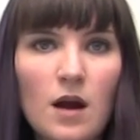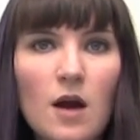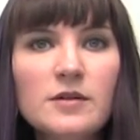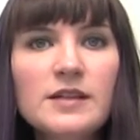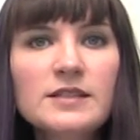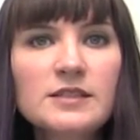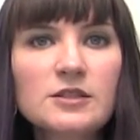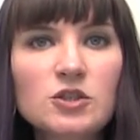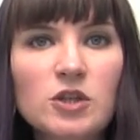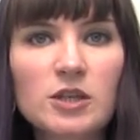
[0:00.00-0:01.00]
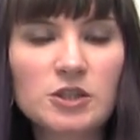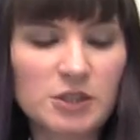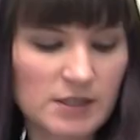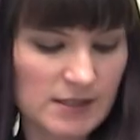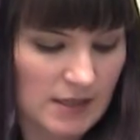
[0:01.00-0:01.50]
Our next
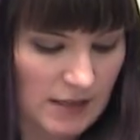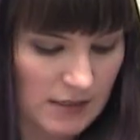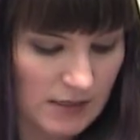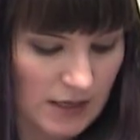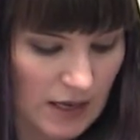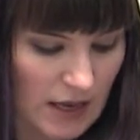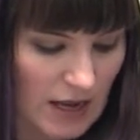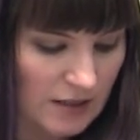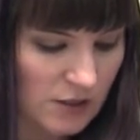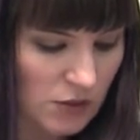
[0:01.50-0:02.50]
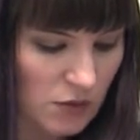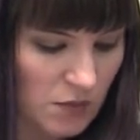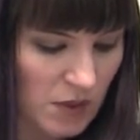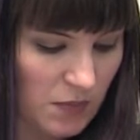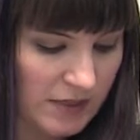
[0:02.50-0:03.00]
instruction says, assume
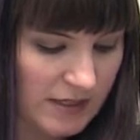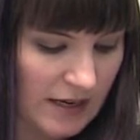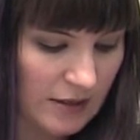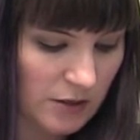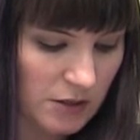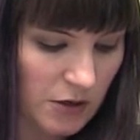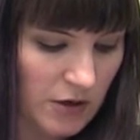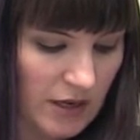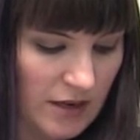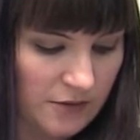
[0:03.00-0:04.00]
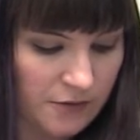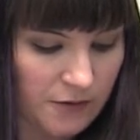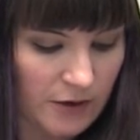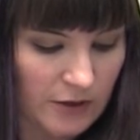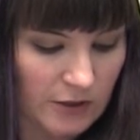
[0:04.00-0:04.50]
the potatoes are an
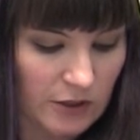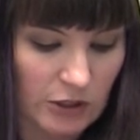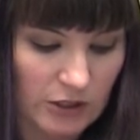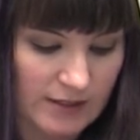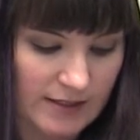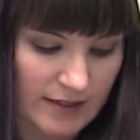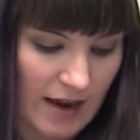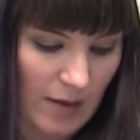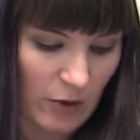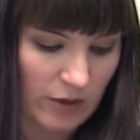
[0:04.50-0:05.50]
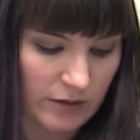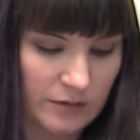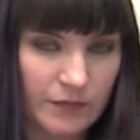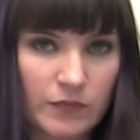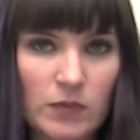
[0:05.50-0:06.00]
inferior good to Cameron.
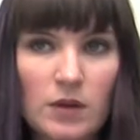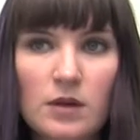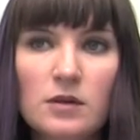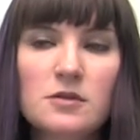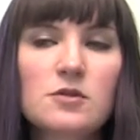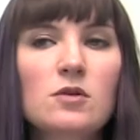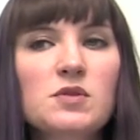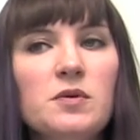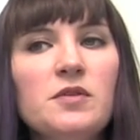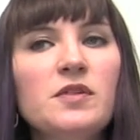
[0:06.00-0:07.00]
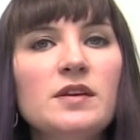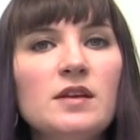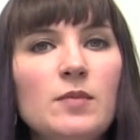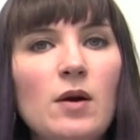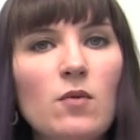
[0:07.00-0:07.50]
So it's worth thinking
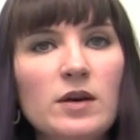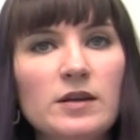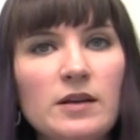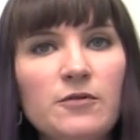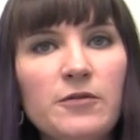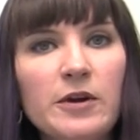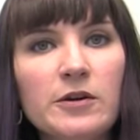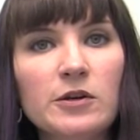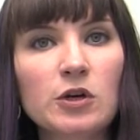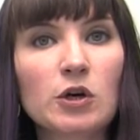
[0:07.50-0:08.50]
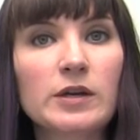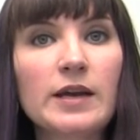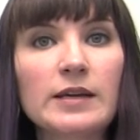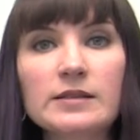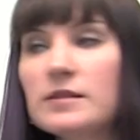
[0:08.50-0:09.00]
about what an inferior good
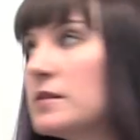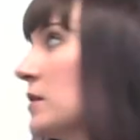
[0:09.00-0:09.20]
is.